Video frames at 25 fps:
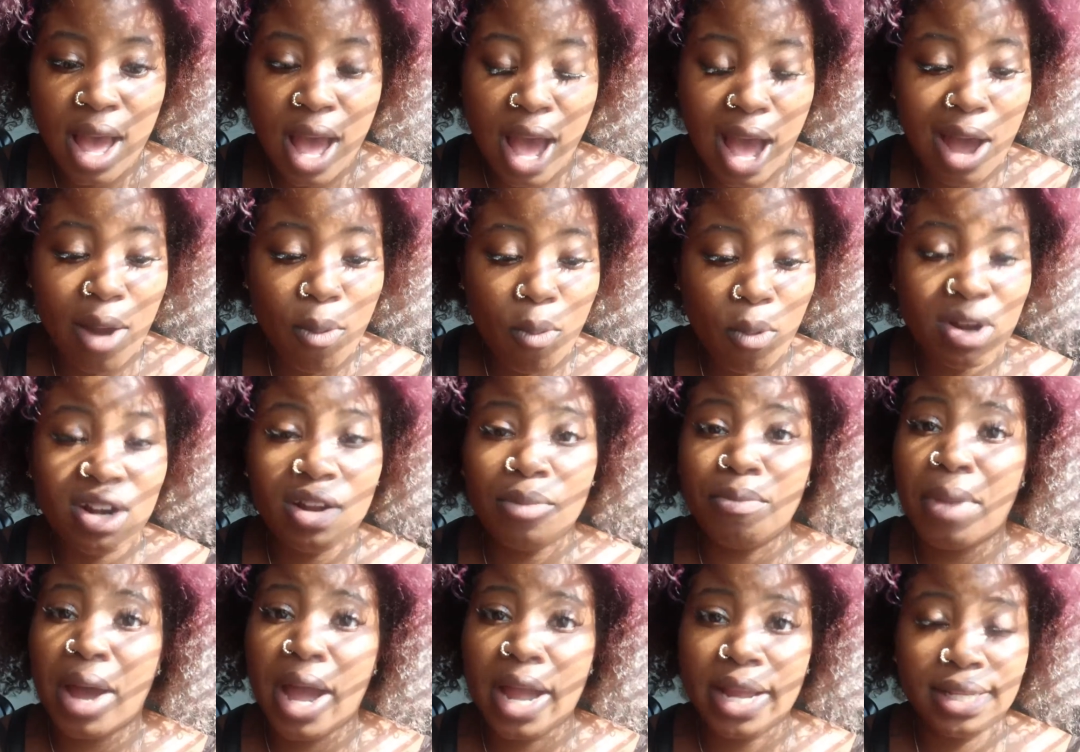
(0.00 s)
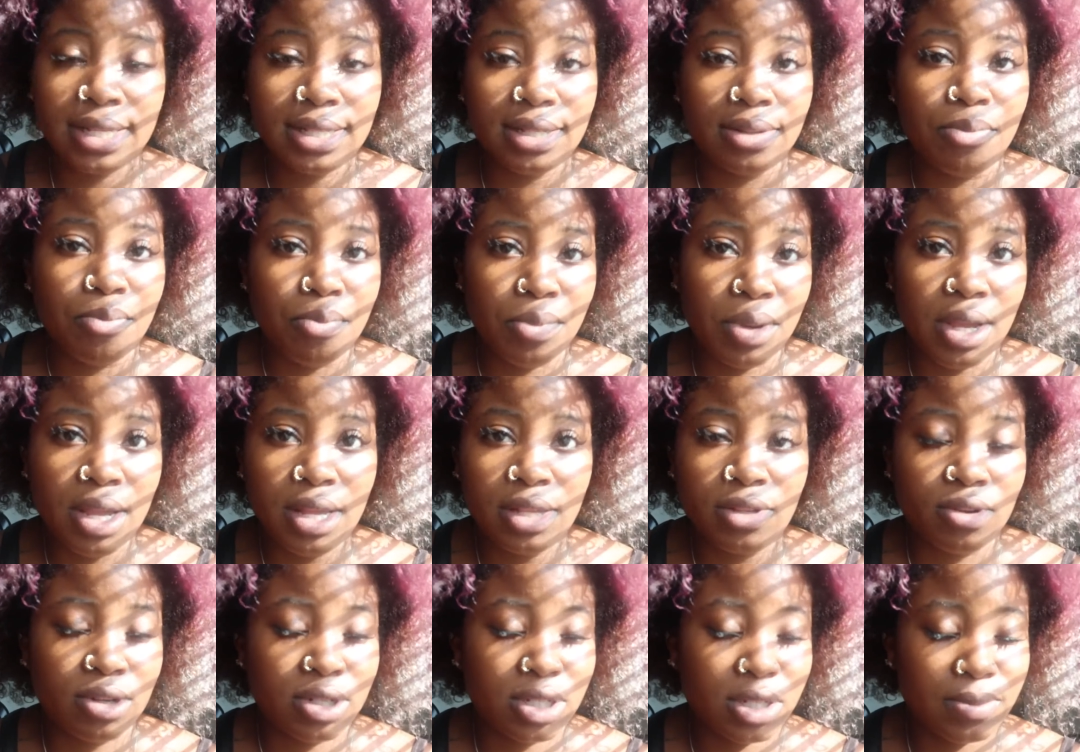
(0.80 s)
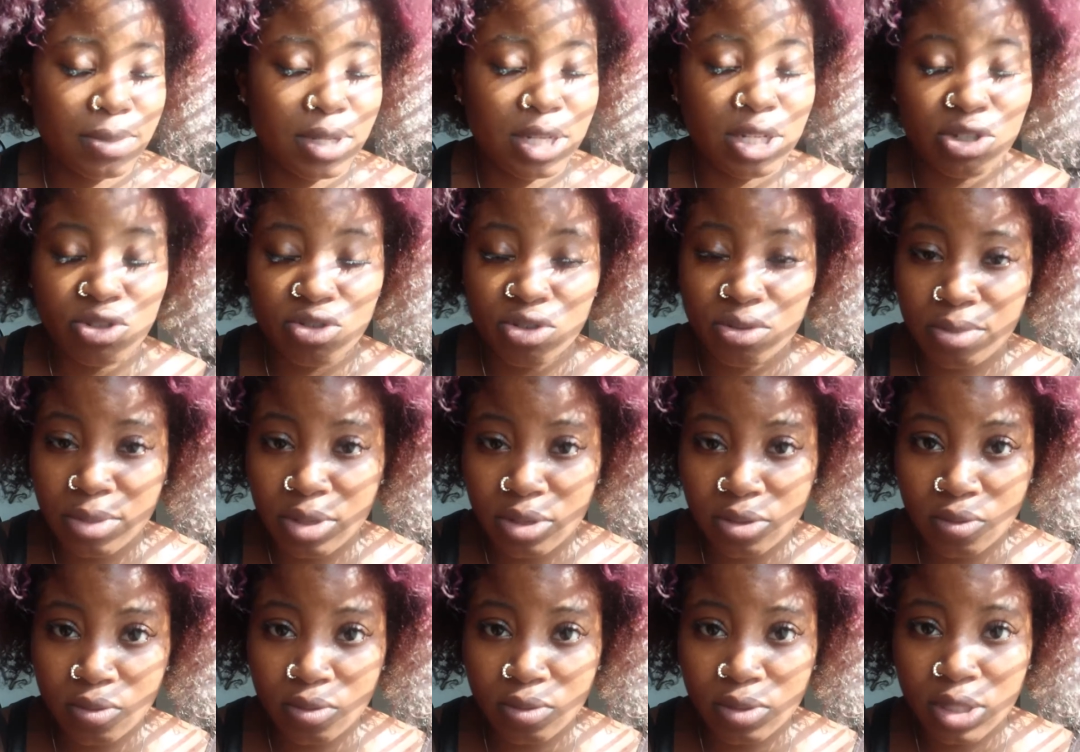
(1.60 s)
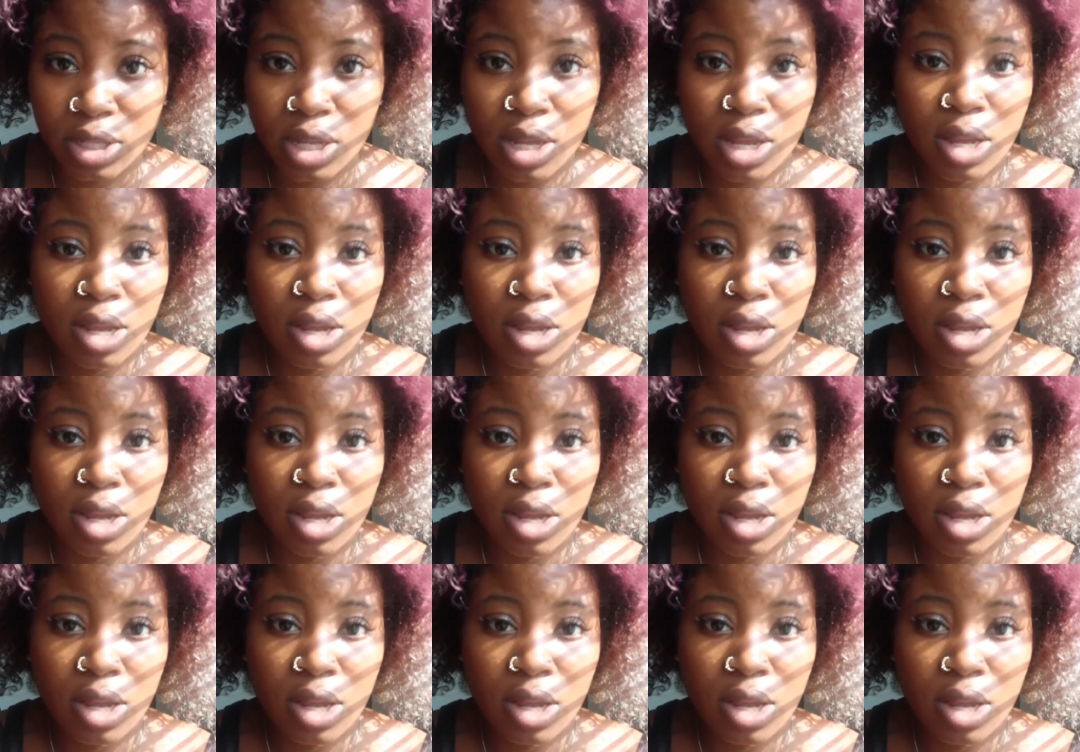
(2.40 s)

i want to buy some beats or some instrumentals